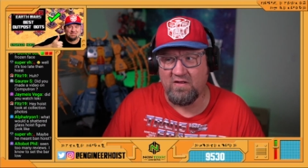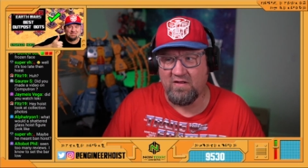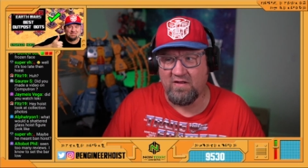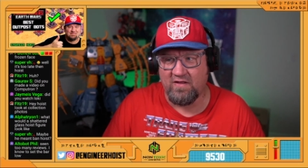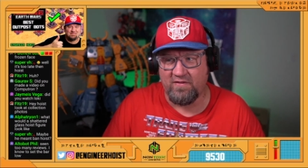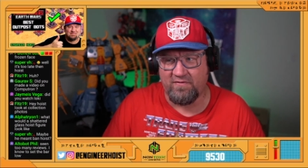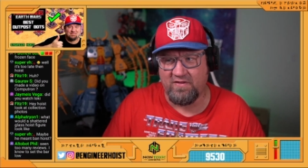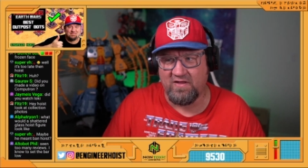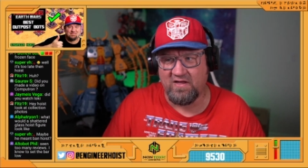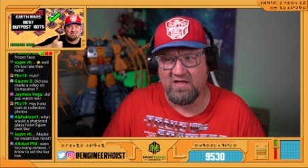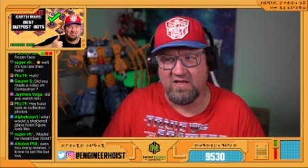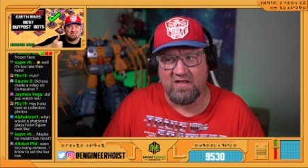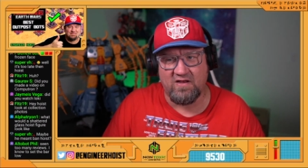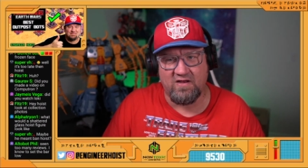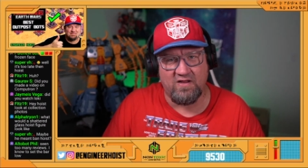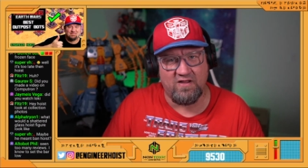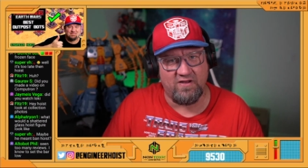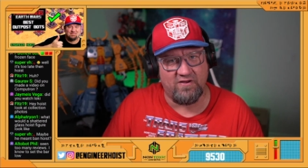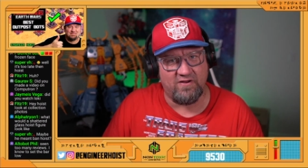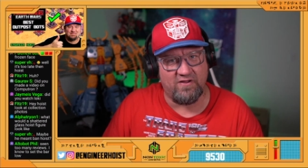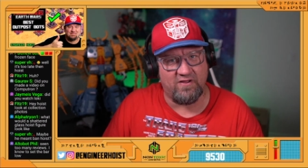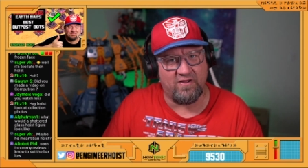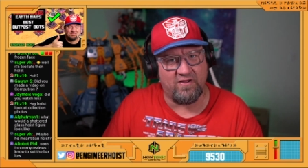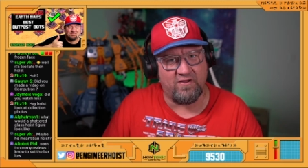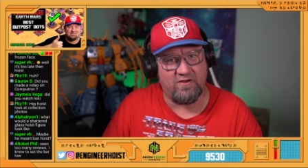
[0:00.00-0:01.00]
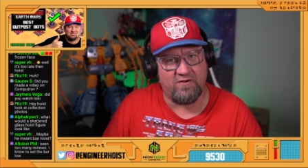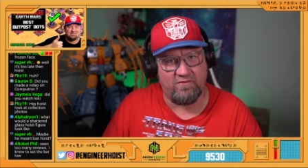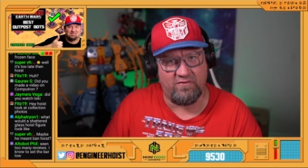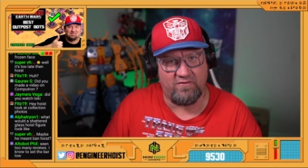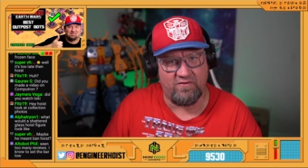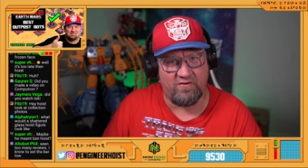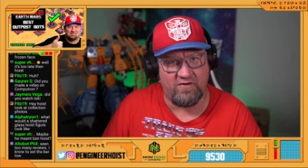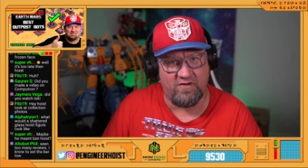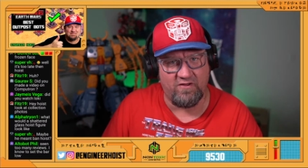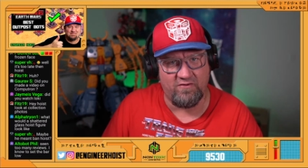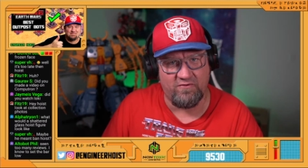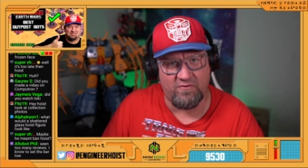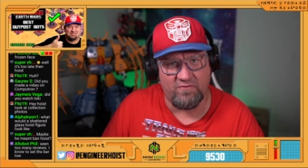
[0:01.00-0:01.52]
I think I need
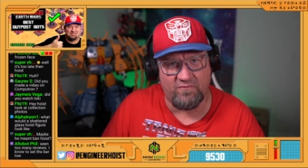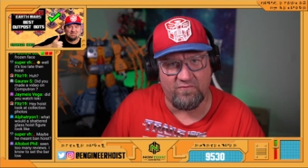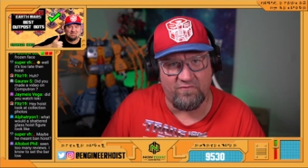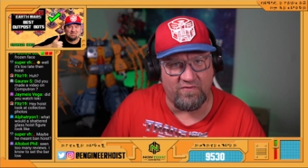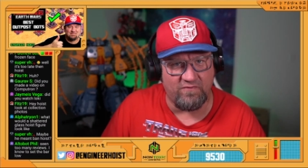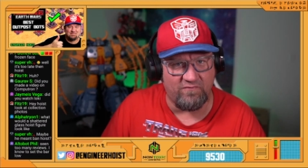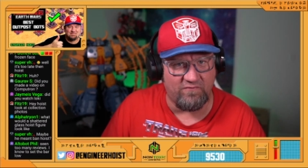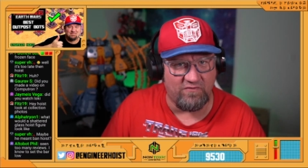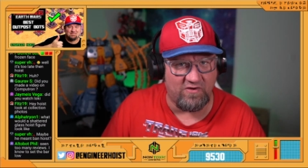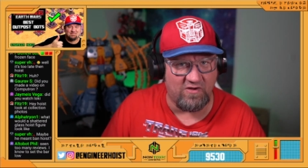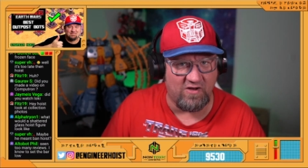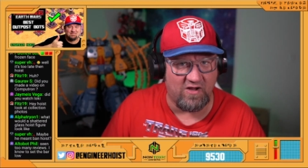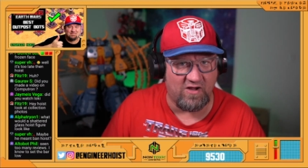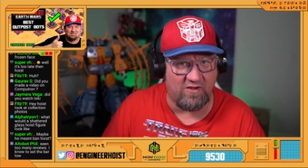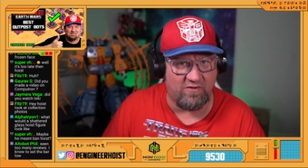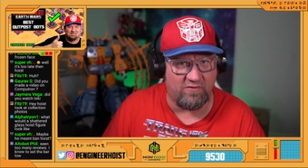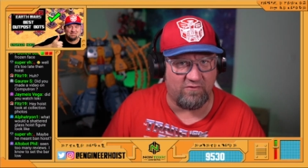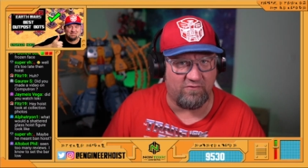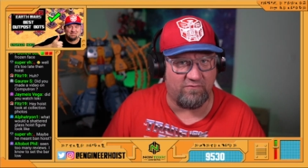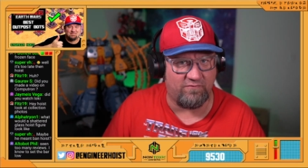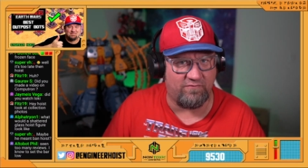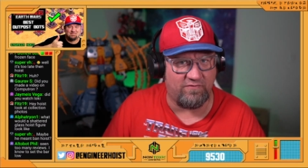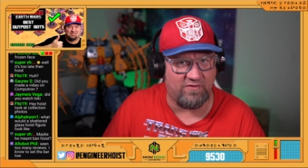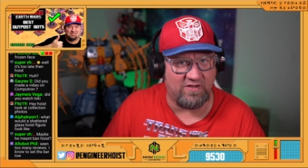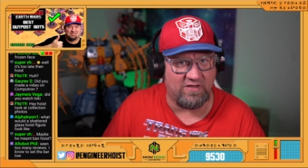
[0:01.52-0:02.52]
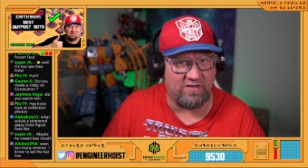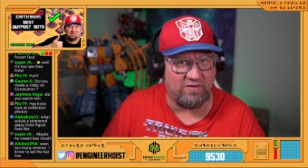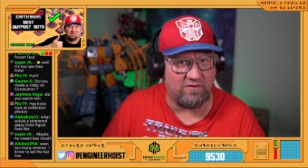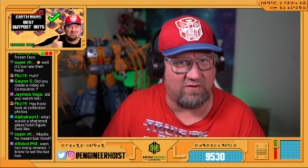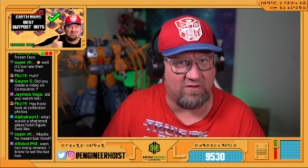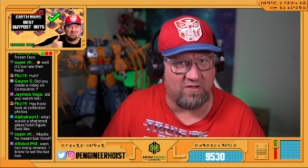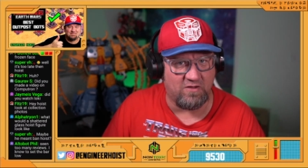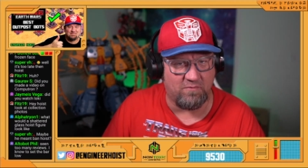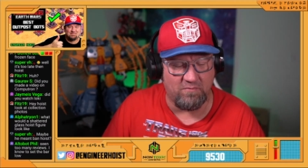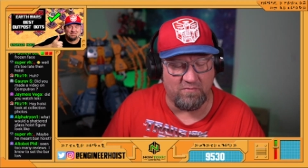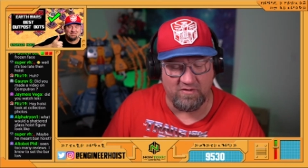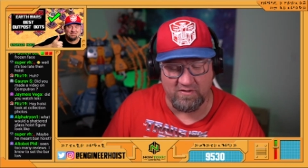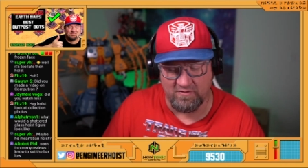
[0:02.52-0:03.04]
another $50 thing to
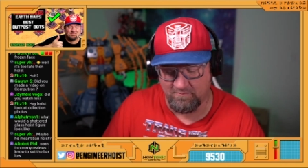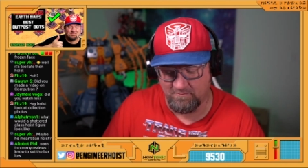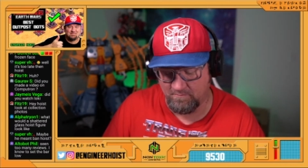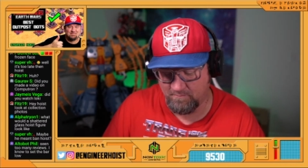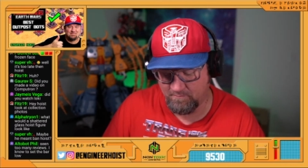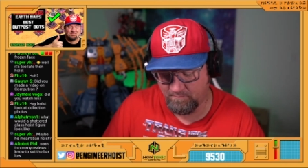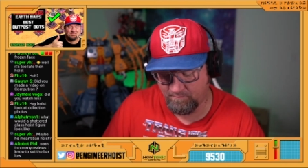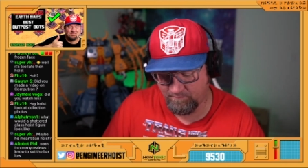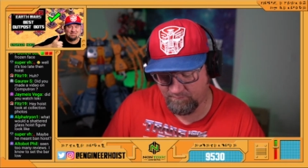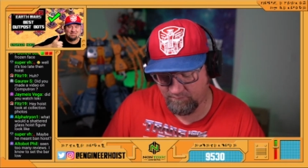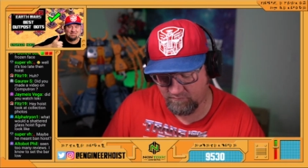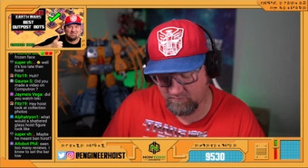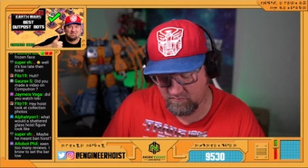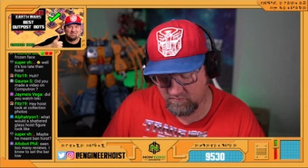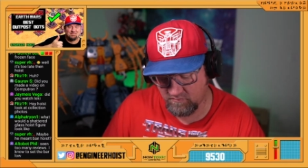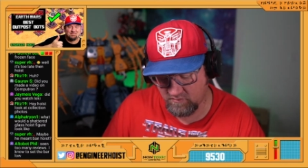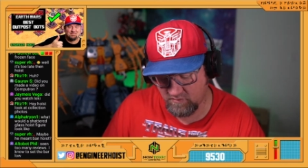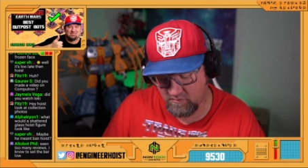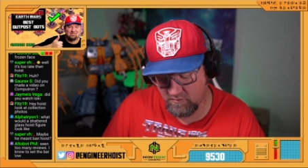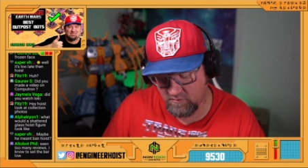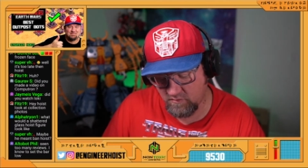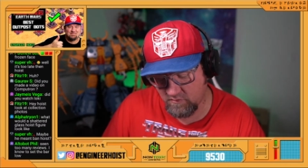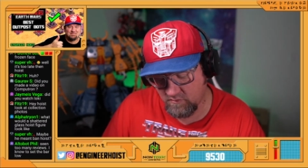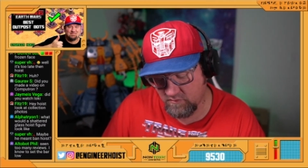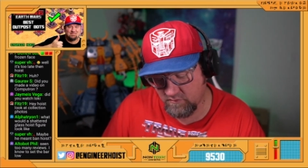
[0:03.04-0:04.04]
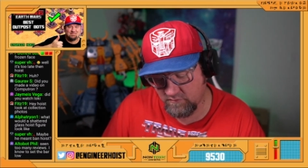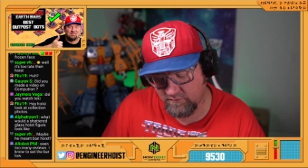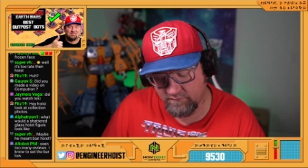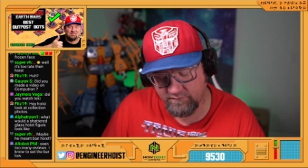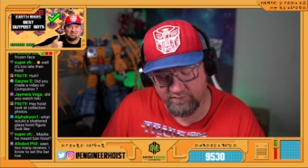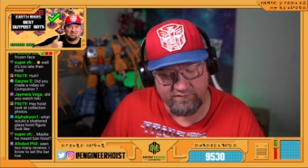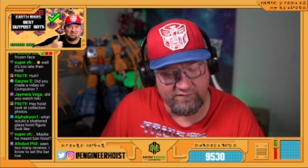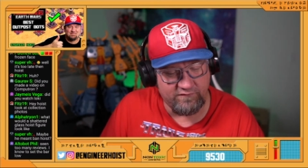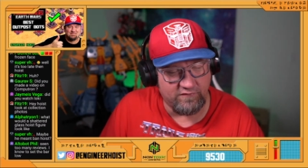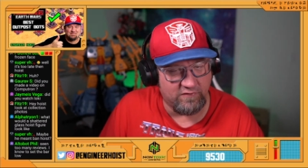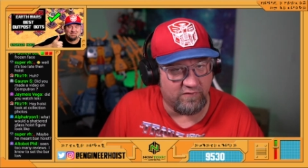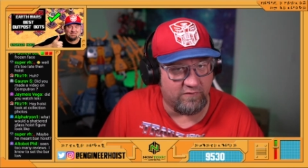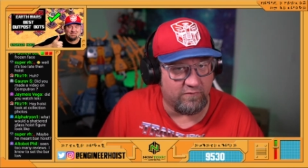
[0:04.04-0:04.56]
come in.
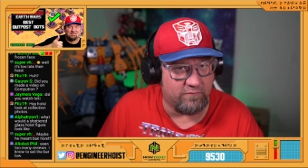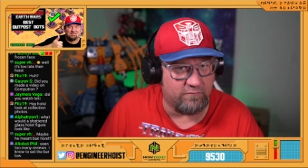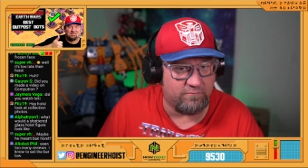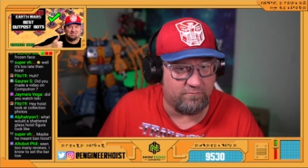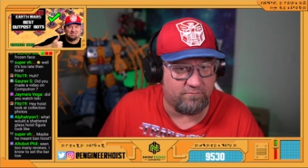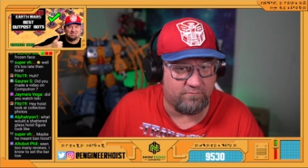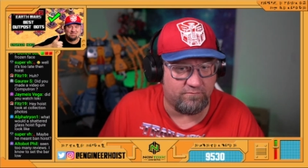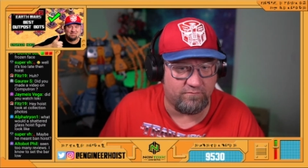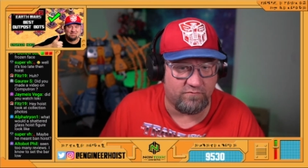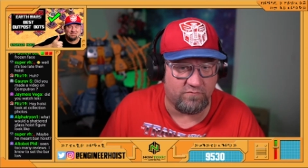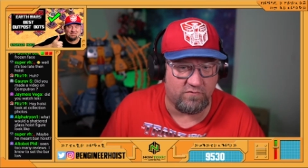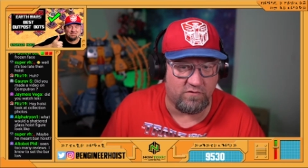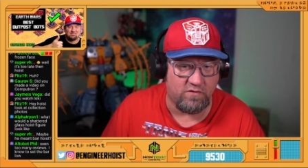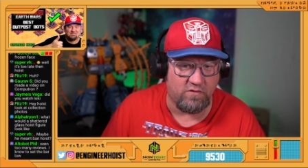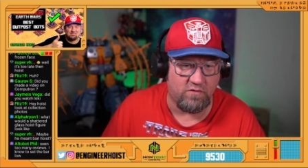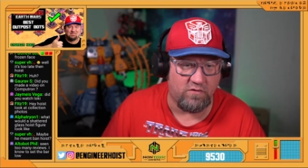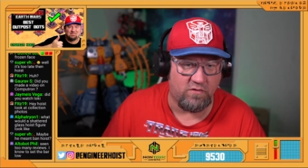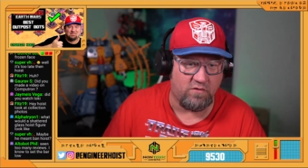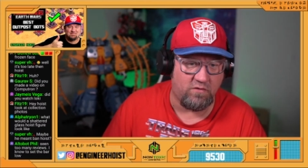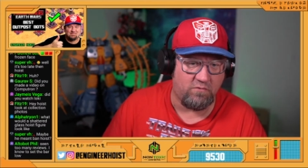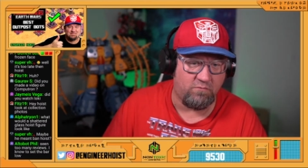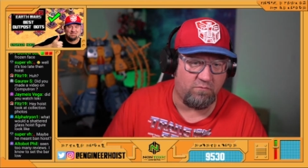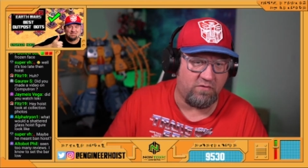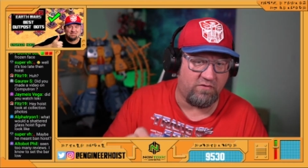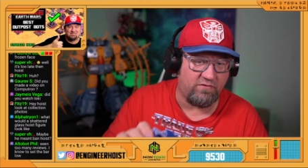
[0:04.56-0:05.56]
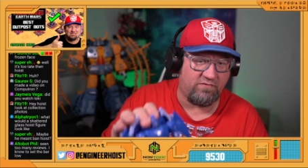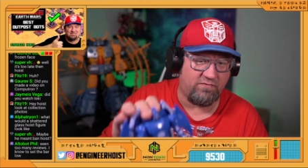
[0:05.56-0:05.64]
So, but